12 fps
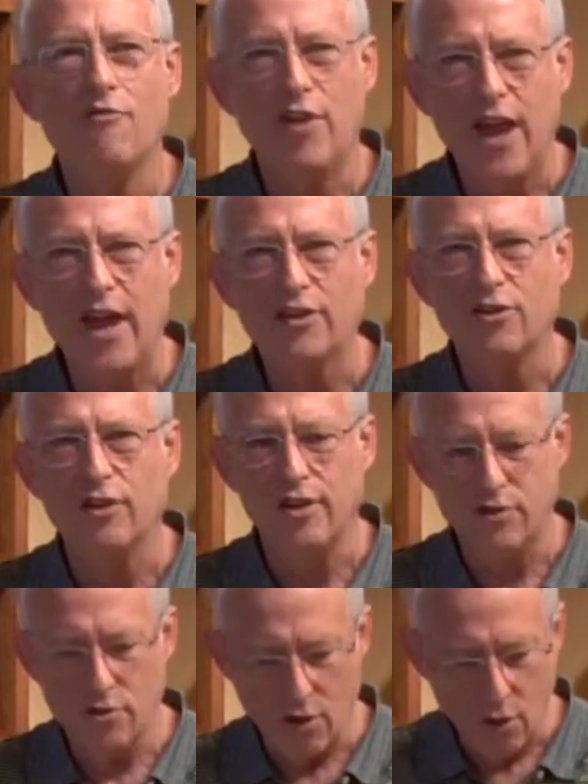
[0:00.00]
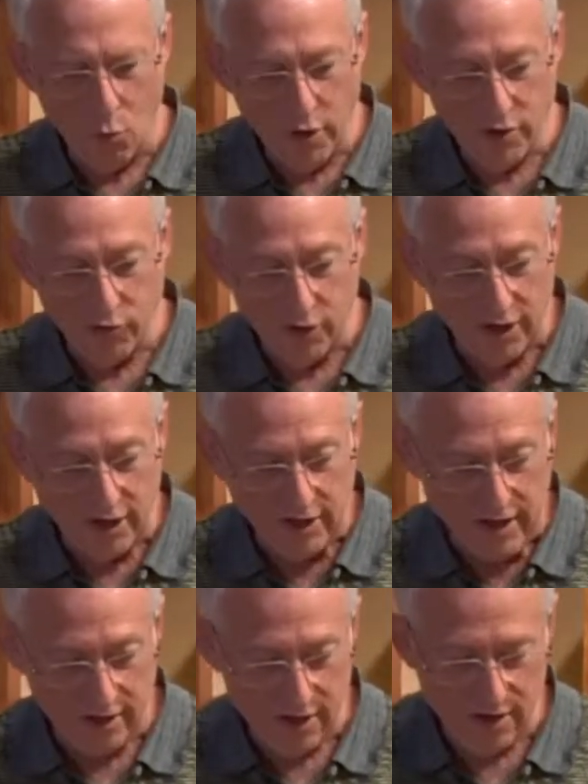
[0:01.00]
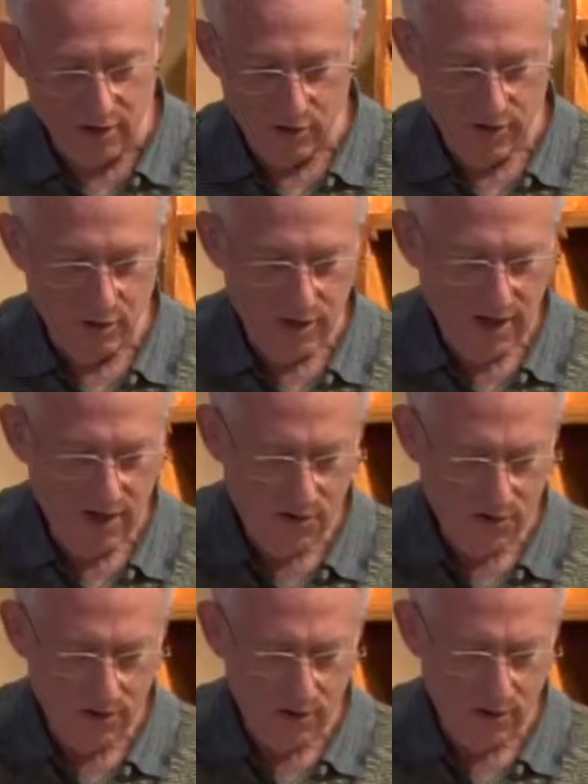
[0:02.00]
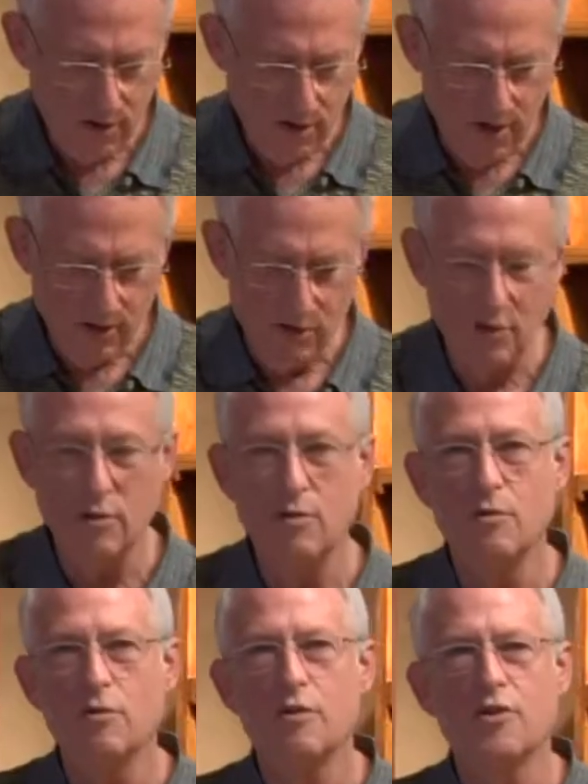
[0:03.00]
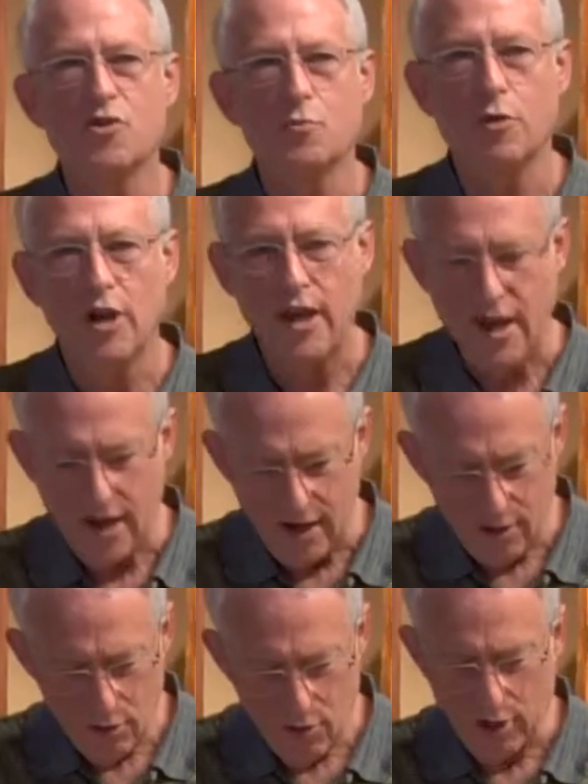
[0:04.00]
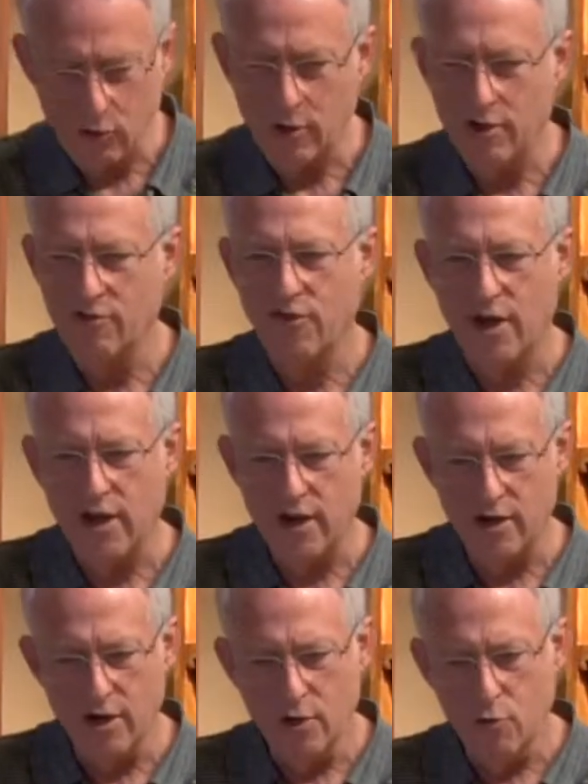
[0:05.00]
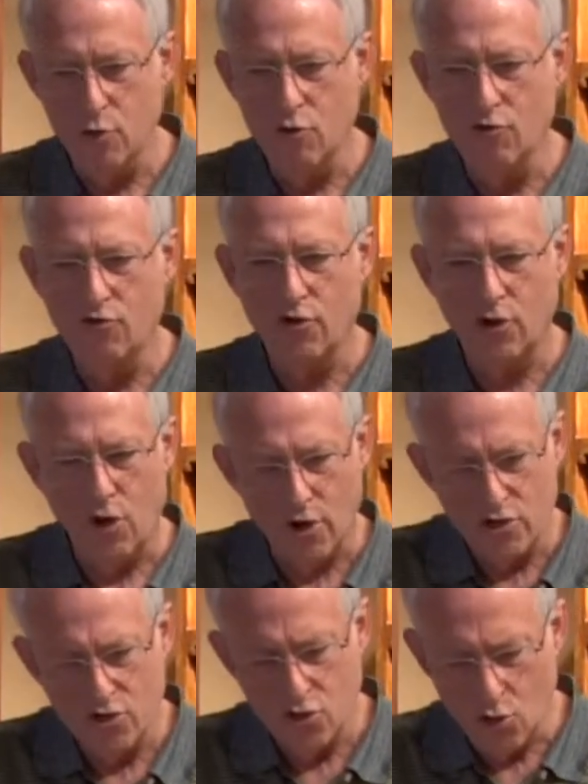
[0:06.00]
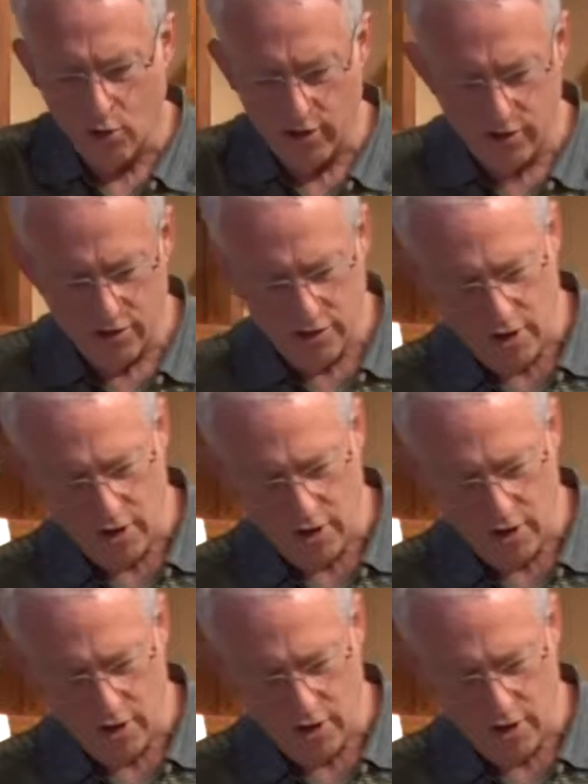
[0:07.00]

of excellence are wonderful to collect. They're easier to display. You're not trying to find room for large storage